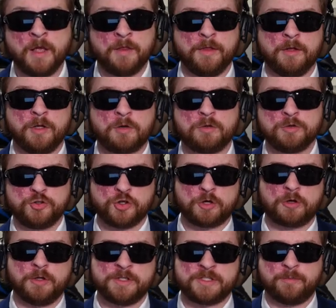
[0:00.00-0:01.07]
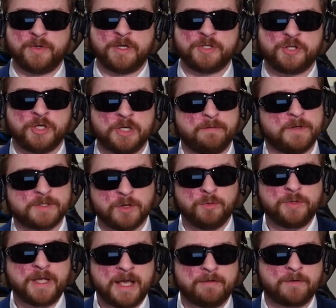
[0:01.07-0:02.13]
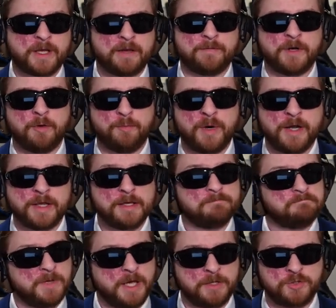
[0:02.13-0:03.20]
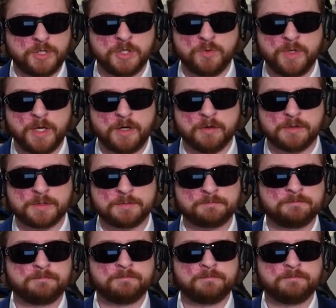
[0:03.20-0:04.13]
The Local Journalism Initiative has only ever given out money in 2 years,